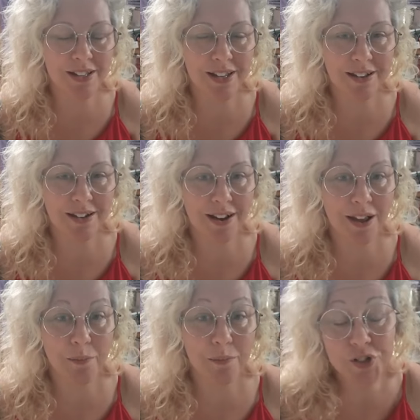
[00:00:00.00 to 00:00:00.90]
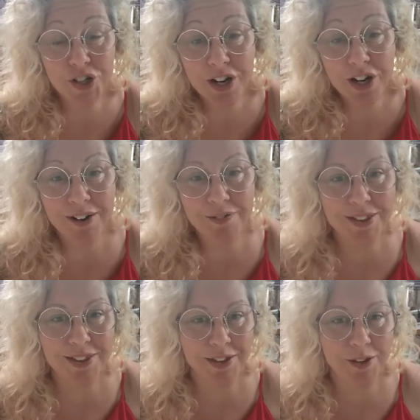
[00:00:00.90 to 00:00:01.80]
that I'm sharing
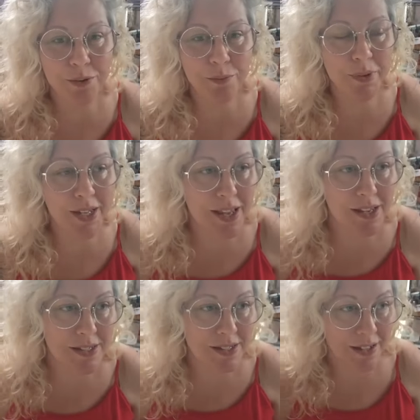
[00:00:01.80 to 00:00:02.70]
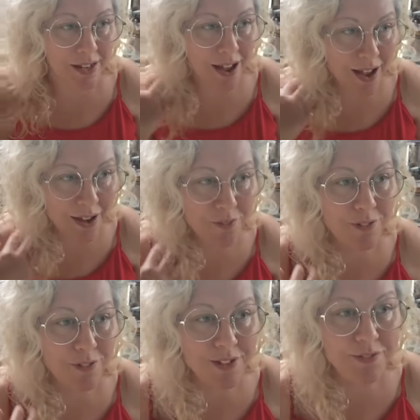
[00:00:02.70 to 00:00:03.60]
with you, because I
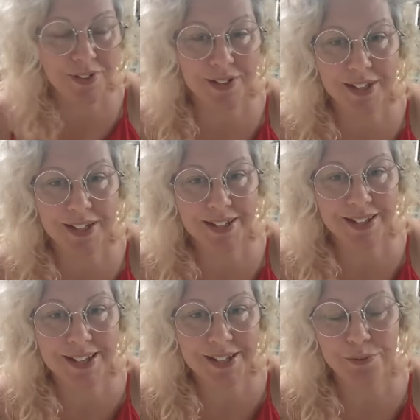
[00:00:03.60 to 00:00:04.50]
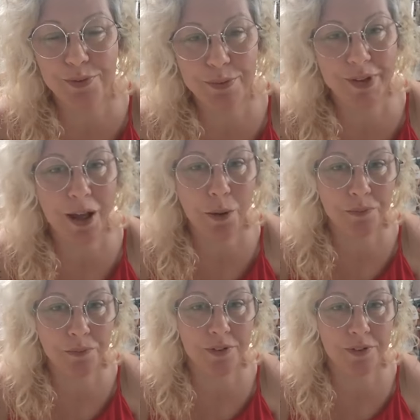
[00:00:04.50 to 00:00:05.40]
really feel like it will be
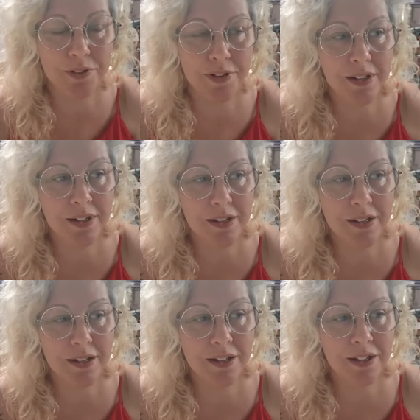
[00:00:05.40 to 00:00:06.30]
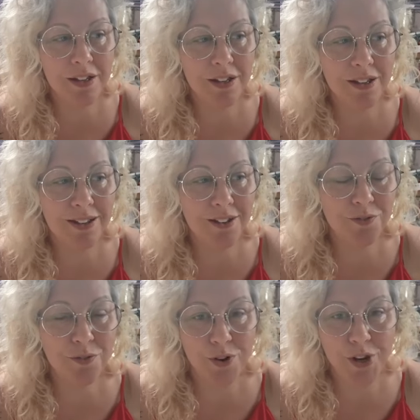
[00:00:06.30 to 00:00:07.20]
helpful
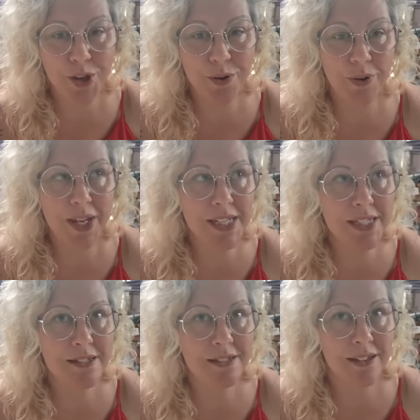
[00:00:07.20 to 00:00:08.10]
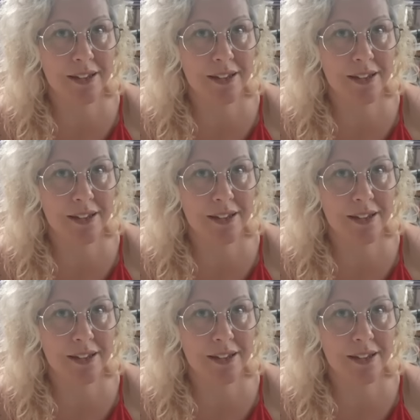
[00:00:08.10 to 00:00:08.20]
for you. It's